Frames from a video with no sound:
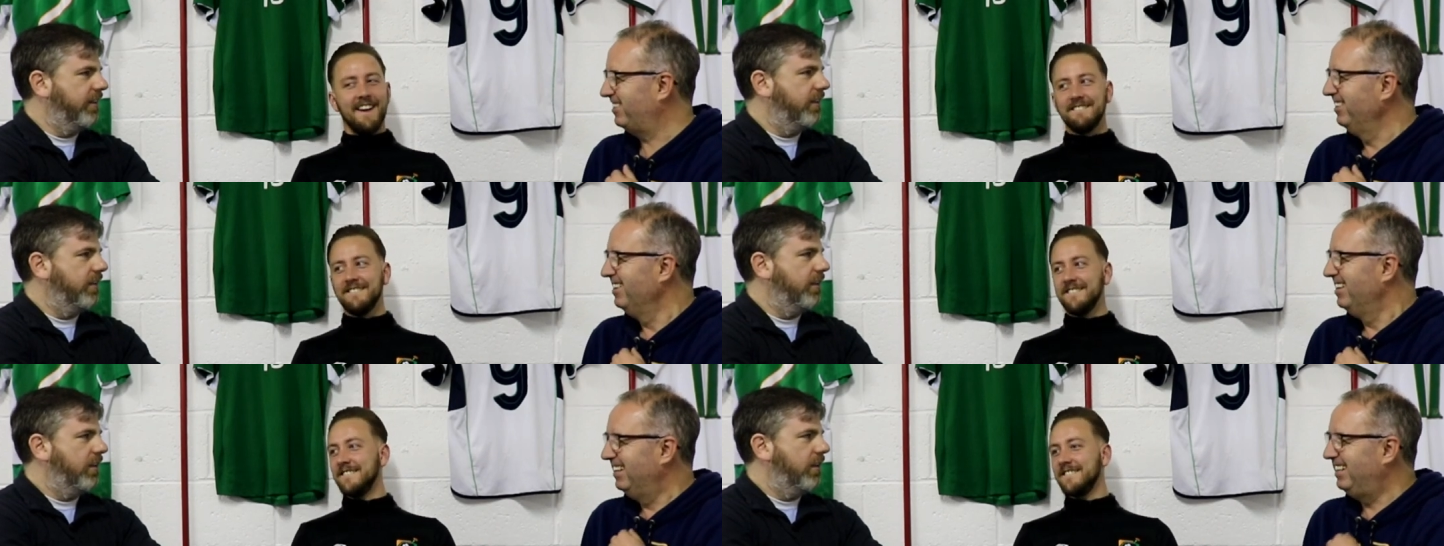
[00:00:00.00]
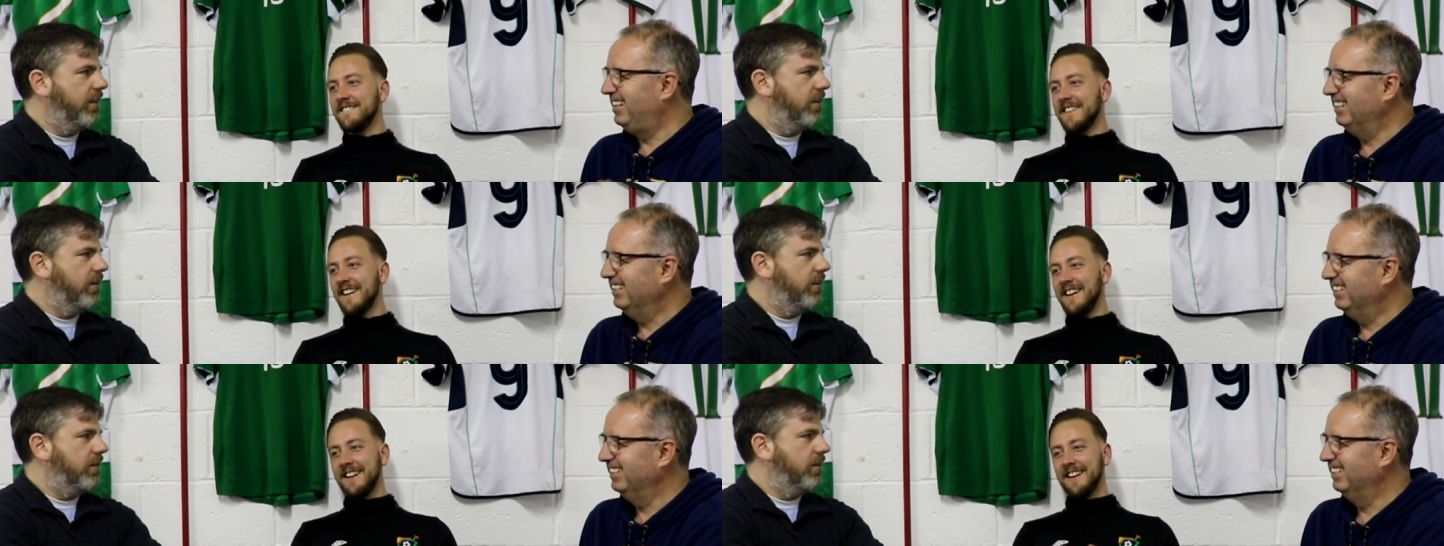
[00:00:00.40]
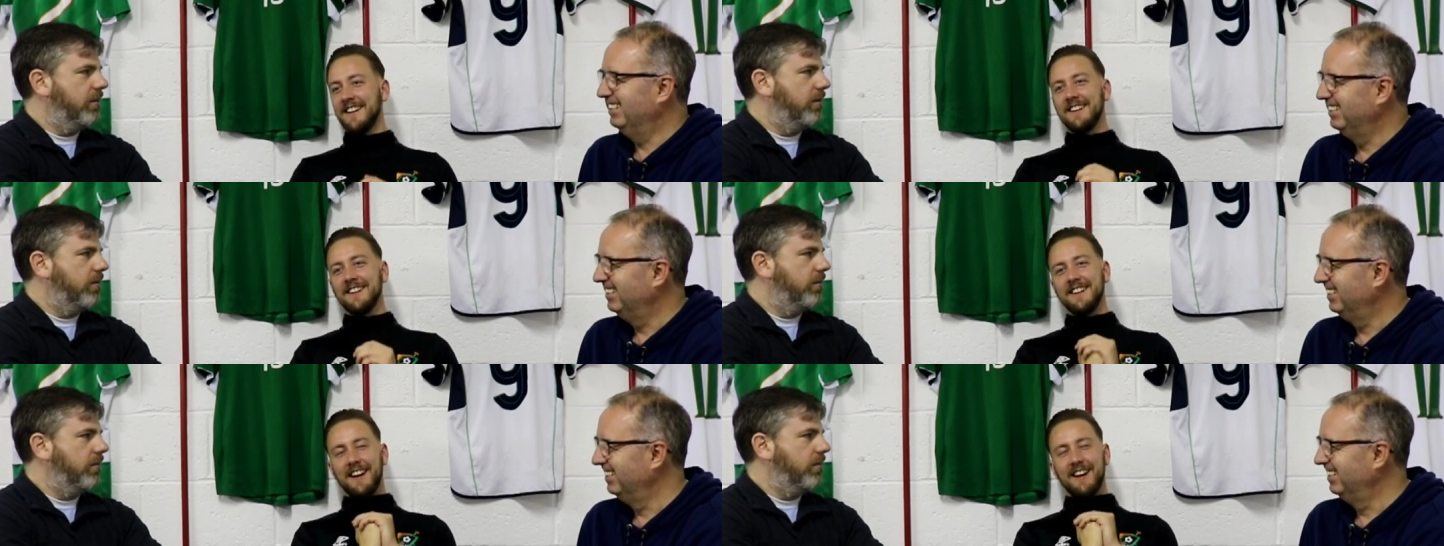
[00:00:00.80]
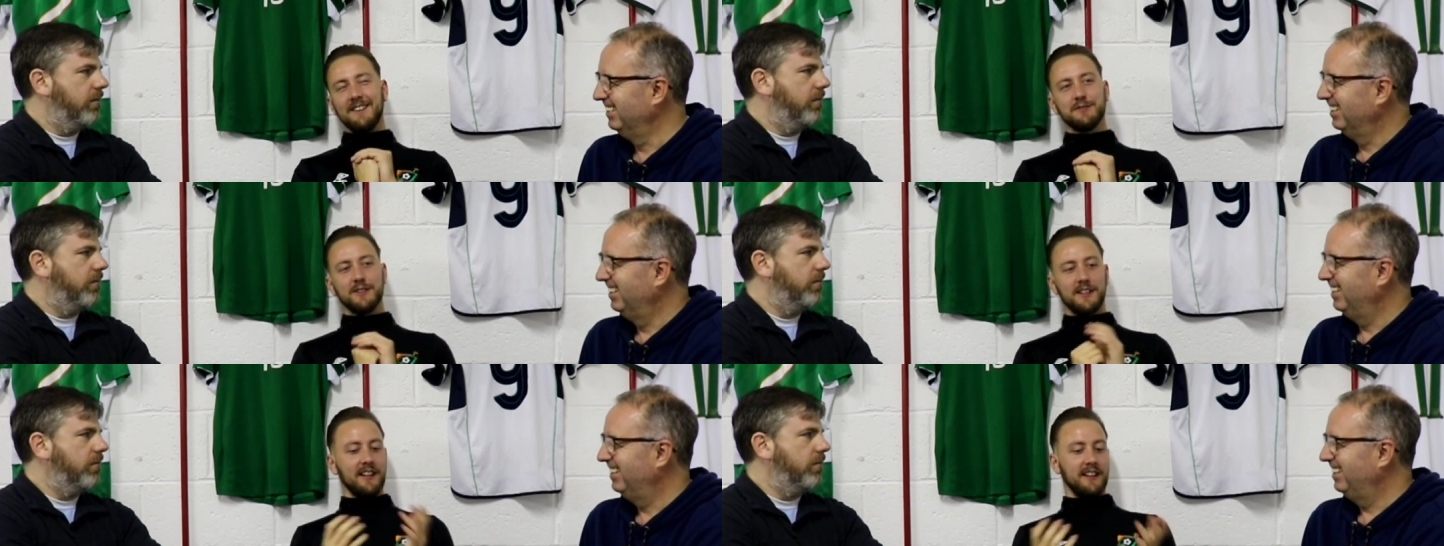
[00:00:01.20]
Speaker 1: um,
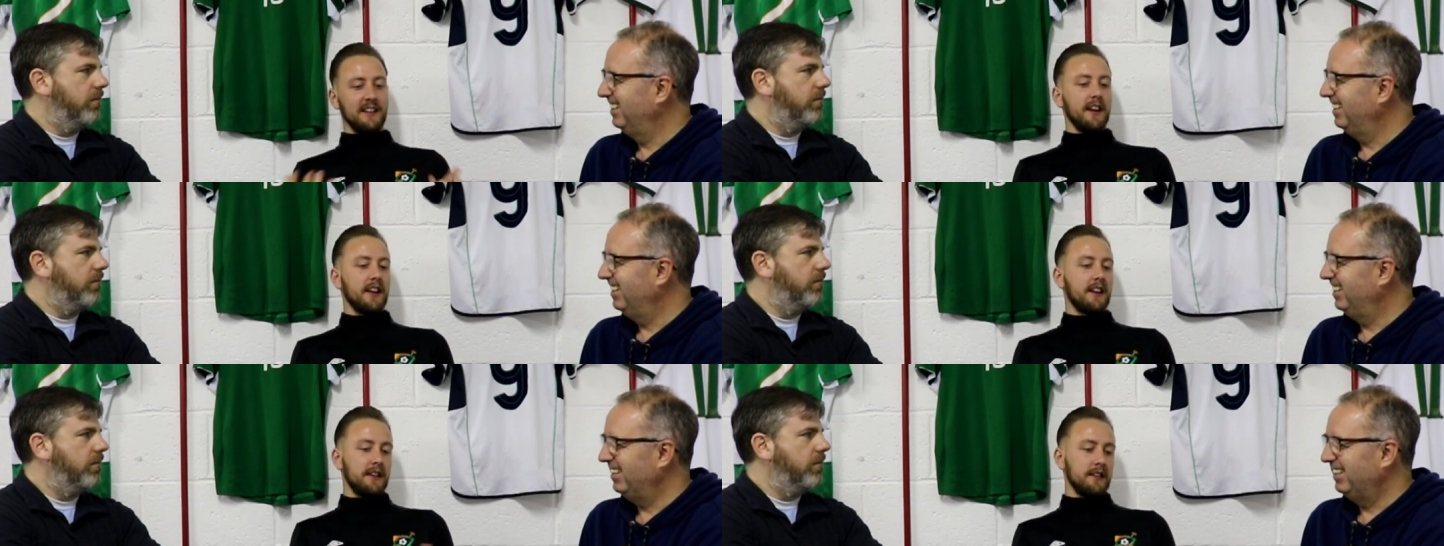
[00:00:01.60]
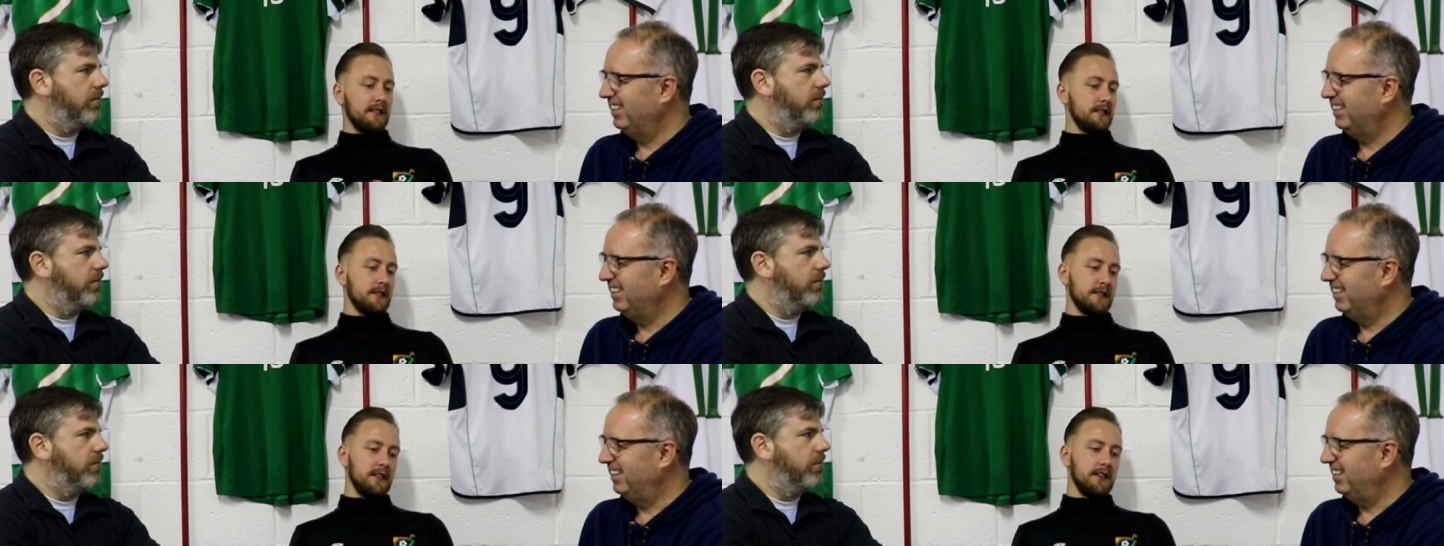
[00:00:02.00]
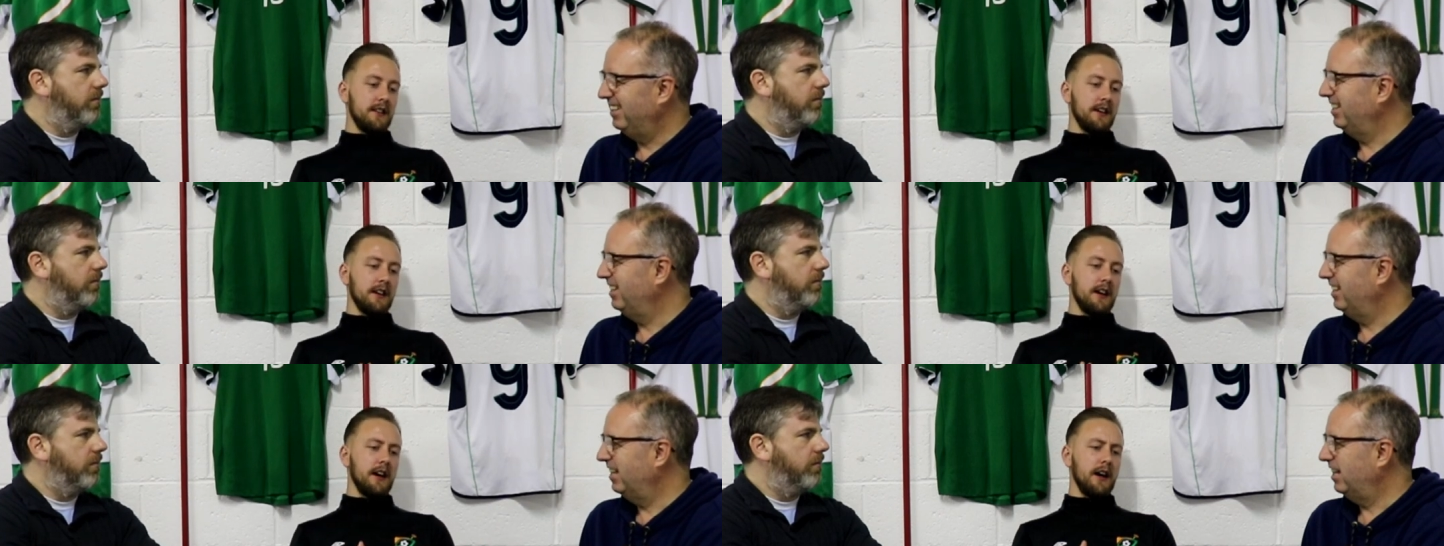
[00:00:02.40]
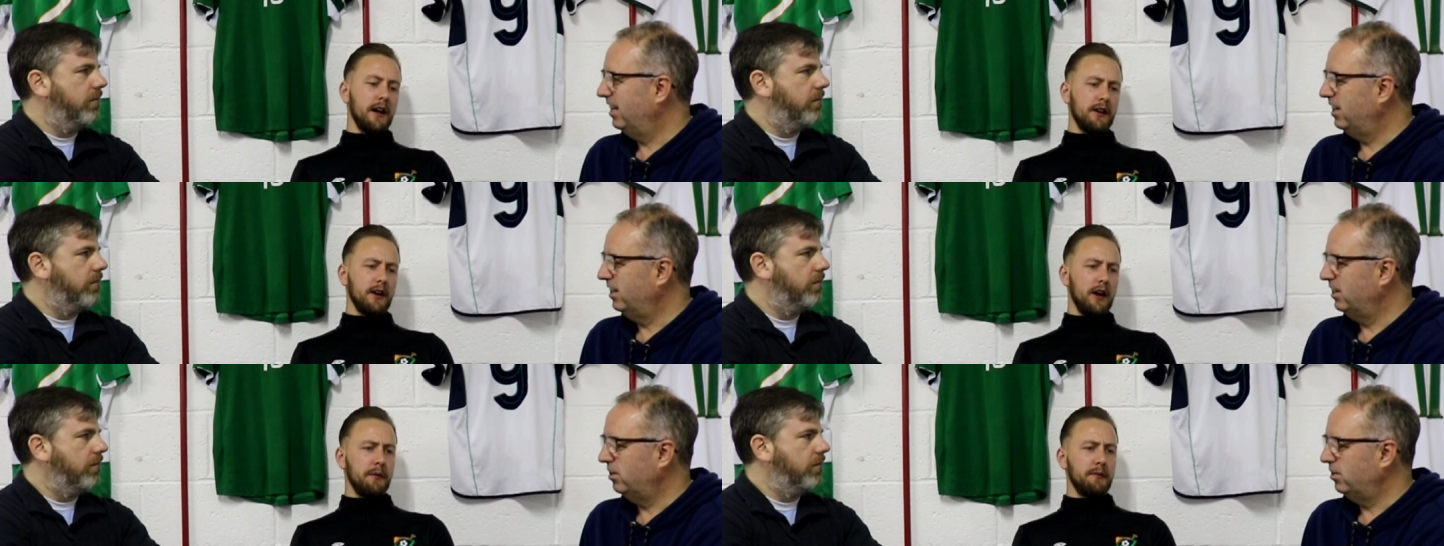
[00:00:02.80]
but it, like, I,
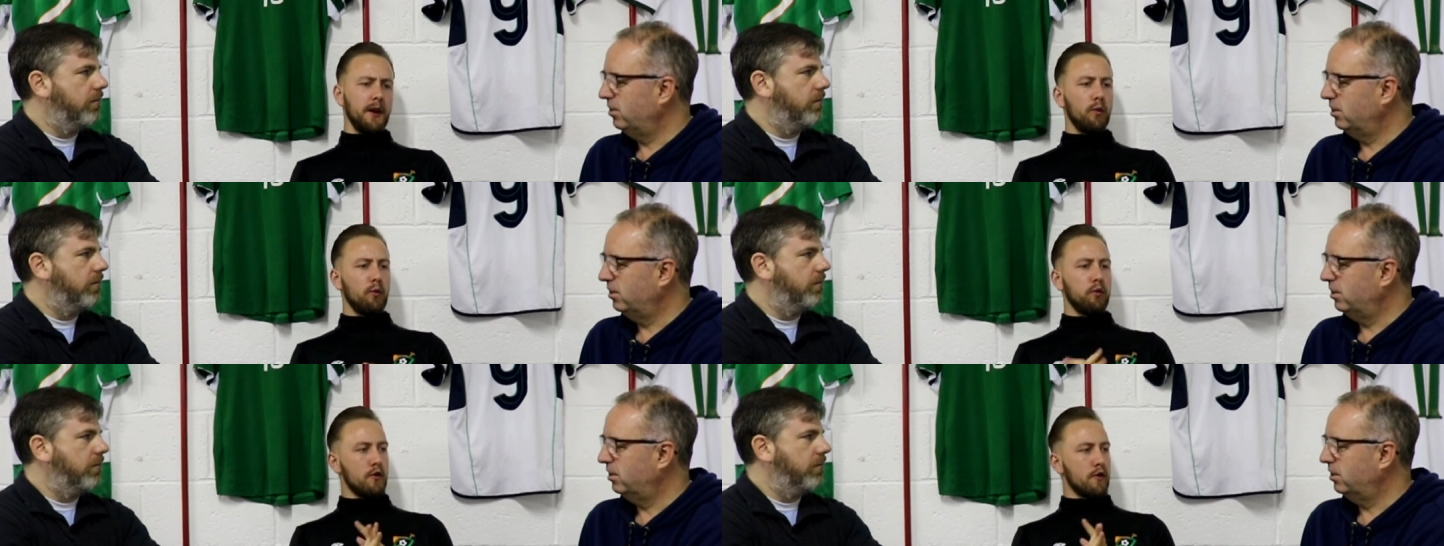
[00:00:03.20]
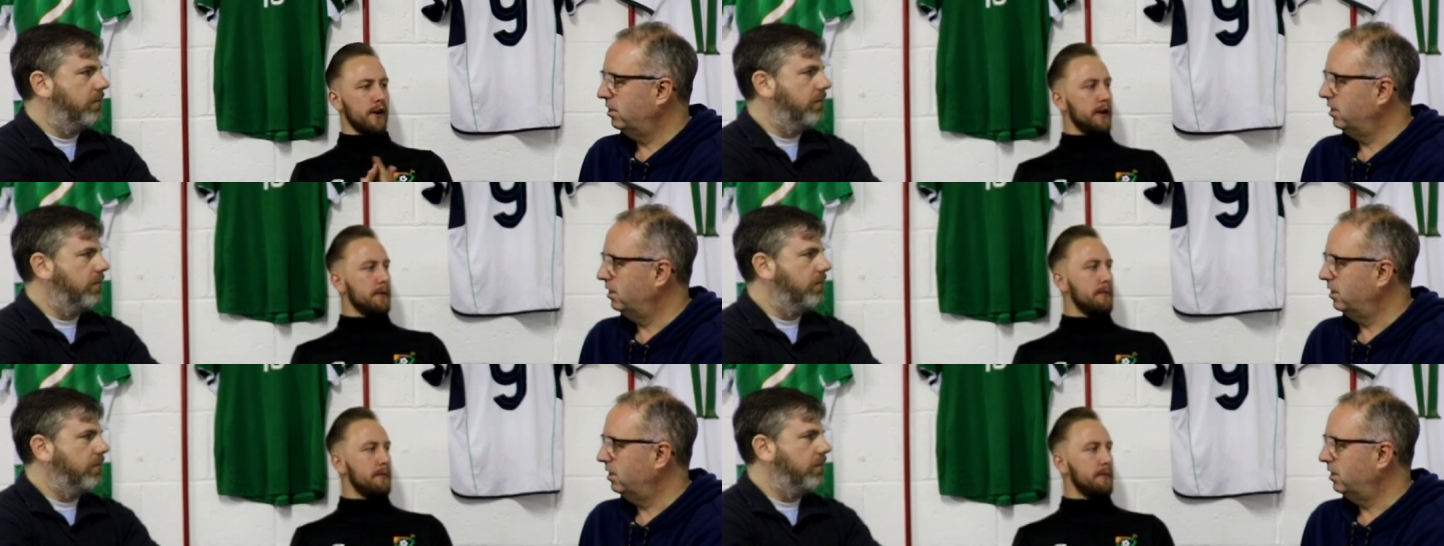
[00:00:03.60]
I'm not worried